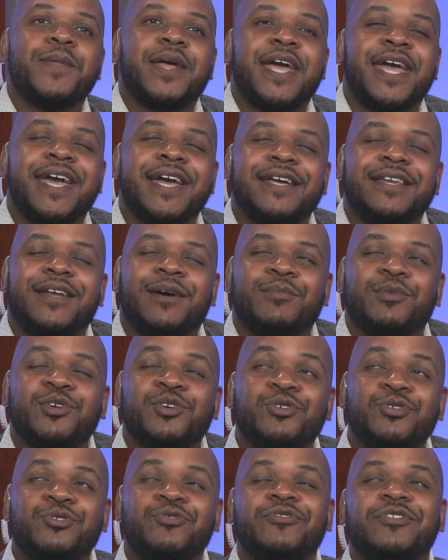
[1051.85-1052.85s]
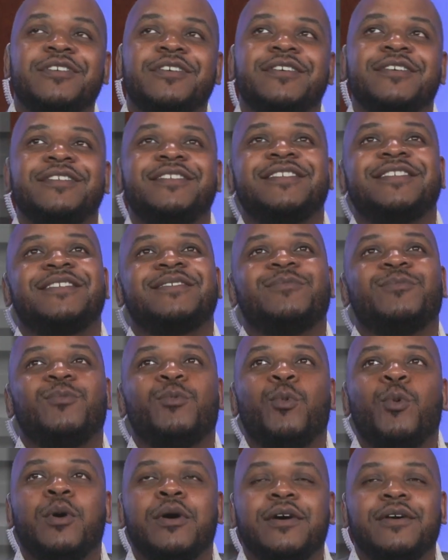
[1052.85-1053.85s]
and i'm curious
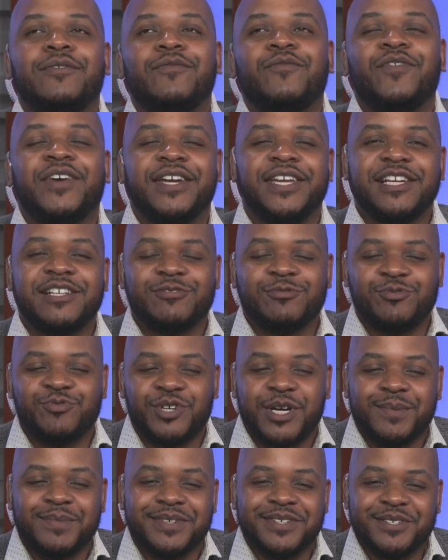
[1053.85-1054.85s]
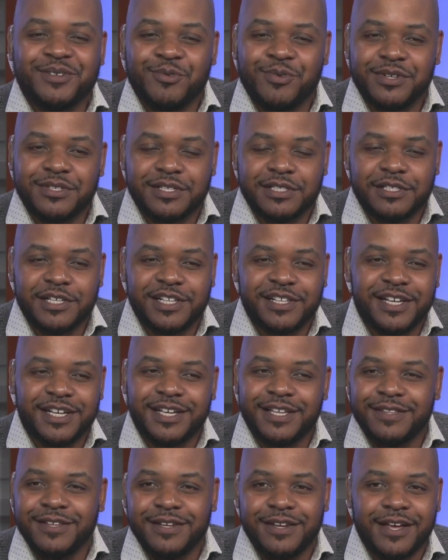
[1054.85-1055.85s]
what financial trauma is going to look like
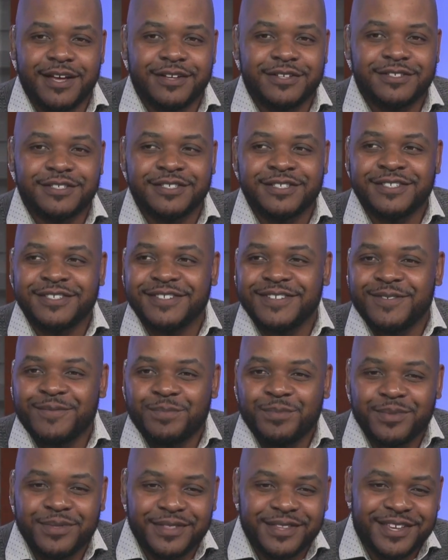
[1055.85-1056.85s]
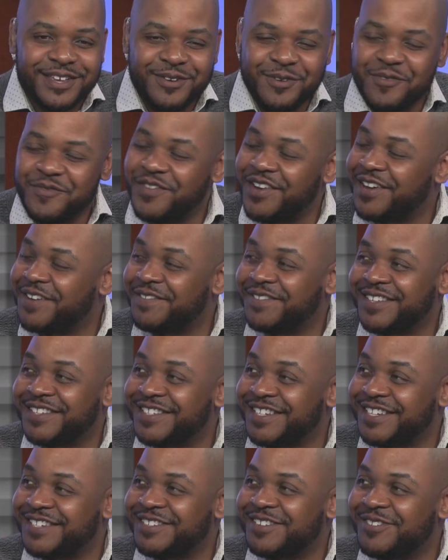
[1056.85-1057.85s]
in the next you know five to
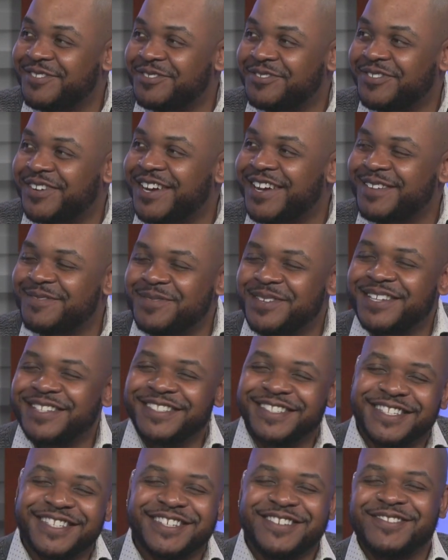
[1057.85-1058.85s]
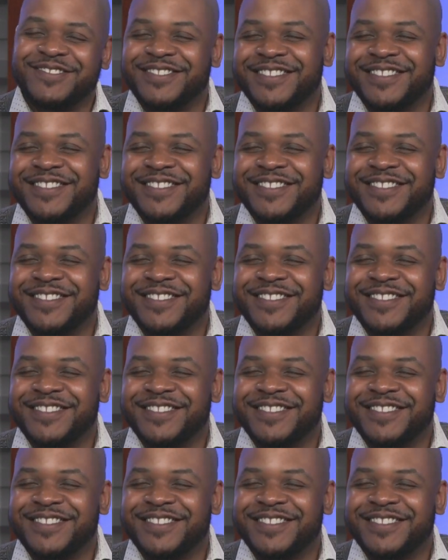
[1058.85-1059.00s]
ten years right, right? because you know